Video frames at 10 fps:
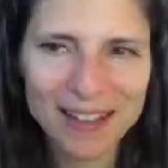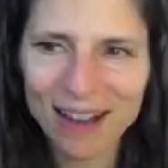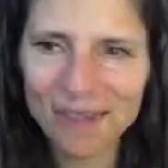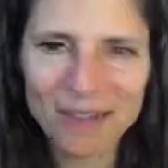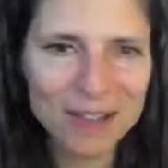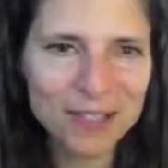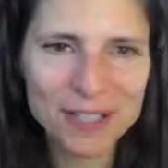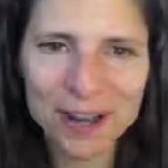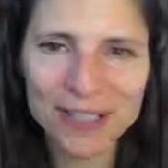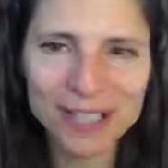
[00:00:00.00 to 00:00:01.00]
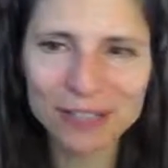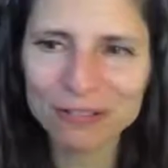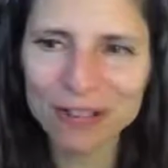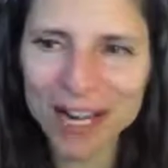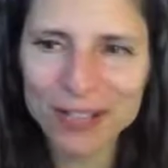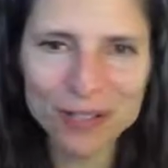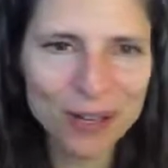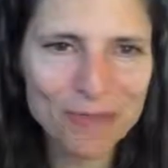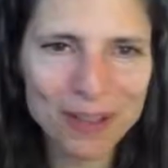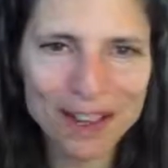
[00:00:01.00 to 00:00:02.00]
I've never known it crash
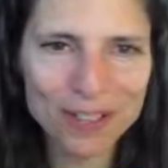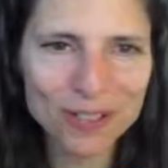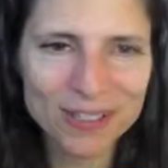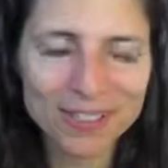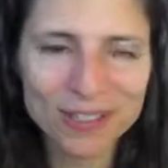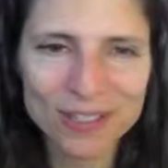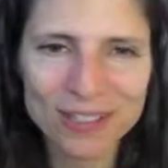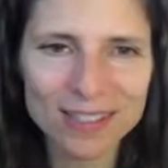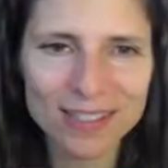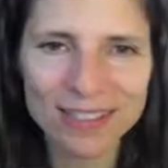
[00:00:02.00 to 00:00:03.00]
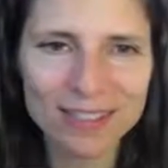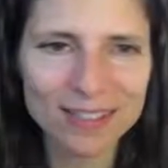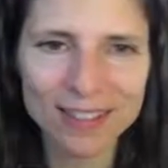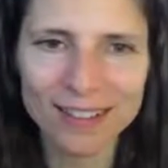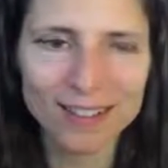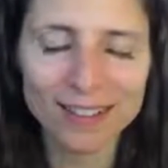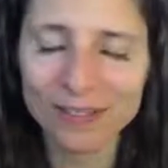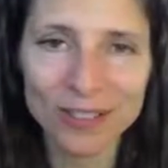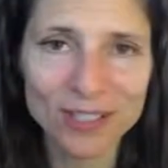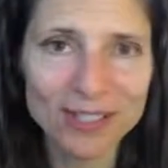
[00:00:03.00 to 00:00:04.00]
so much. This is
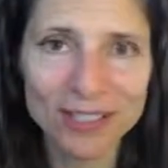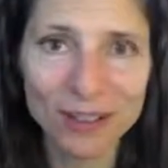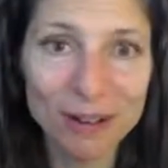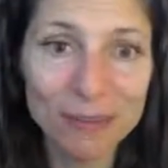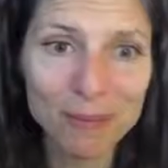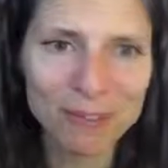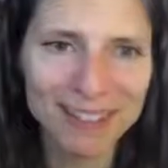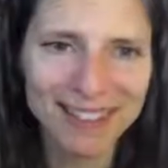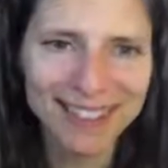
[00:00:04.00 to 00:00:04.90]
just incredible.